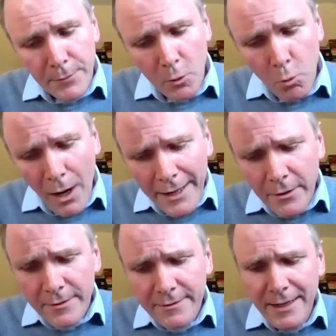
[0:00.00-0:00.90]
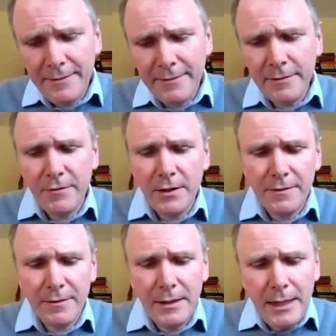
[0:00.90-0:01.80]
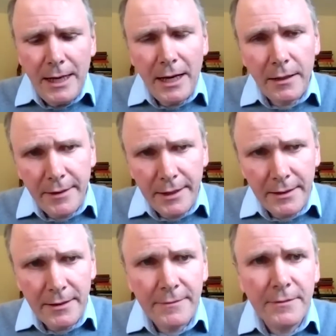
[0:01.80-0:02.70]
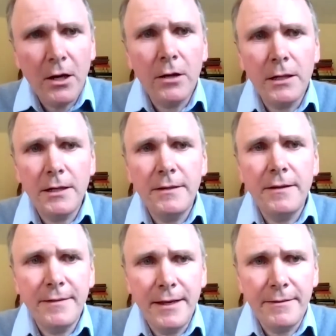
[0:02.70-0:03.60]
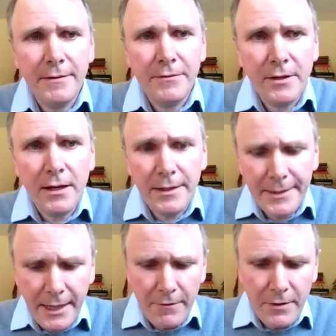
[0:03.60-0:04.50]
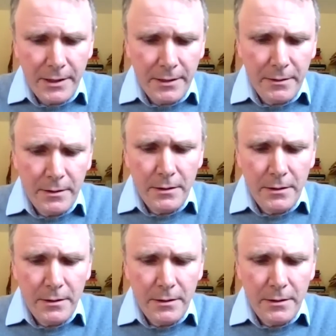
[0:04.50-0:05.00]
The wider sense of this, I think, is touch in the sense of solidarity,